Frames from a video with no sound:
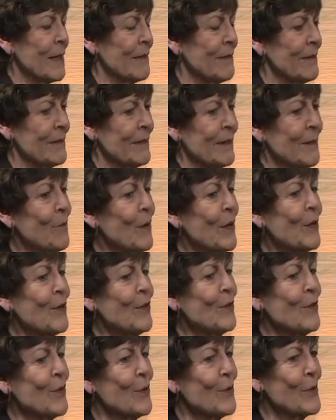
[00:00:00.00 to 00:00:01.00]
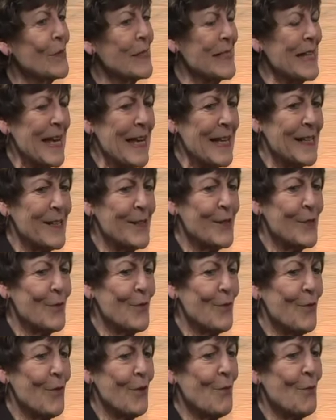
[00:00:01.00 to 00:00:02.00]
and we can use Tad
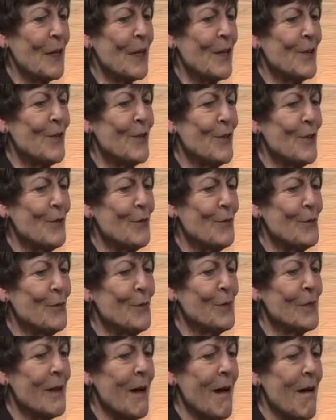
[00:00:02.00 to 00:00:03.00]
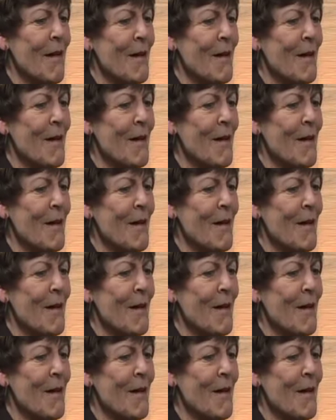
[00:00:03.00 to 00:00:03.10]
Suter, or we could use